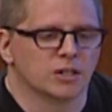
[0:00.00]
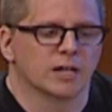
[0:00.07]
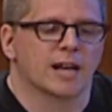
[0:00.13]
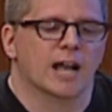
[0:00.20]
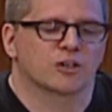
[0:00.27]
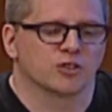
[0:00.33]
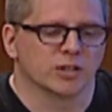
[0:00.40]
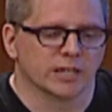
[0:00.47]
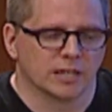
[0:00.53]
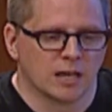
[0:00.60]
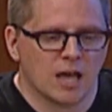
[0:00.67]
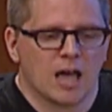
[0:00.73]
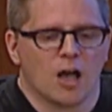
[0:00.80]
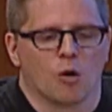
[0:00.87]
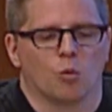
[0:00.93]
And actually,
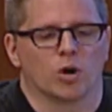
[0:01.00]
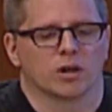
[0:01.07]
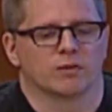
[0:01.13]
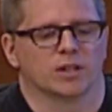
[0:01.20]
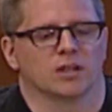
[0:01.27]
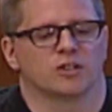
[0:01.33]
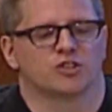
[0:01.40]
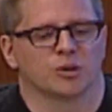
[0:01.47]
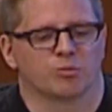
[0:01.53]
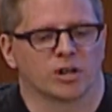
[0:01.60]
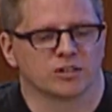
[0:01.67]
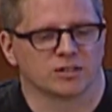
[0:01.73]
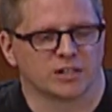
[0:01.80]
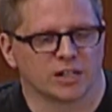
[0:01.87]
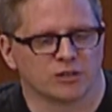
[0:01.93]
one of the luncheon
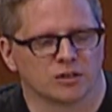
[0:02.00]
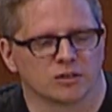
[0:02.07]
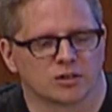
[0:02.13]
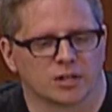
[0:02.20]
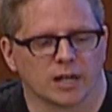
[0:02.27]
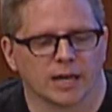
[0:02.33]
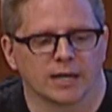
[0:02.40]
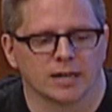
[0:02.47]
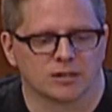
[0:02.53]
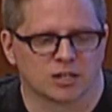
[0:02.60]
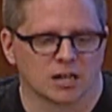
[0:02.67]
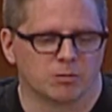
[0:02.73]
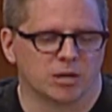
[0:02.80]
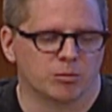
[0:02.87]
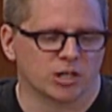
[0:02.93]
presentations today is
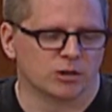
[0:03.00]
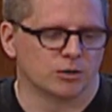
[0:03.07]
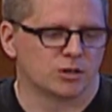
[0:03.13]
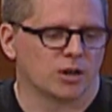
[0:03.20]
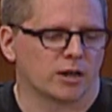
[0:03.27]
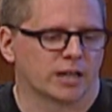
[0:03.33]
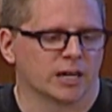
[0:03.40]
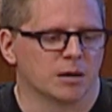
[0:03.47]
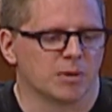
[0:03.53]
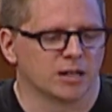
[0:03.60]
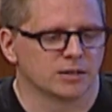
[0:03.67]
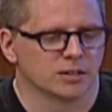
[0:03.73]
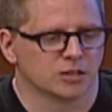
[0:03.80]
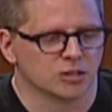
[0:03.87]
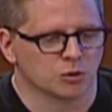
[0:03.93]
going to be Banu talking
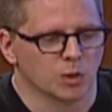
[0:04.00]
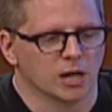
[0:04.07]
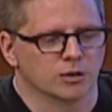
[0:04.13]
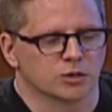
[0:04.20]
about this as well.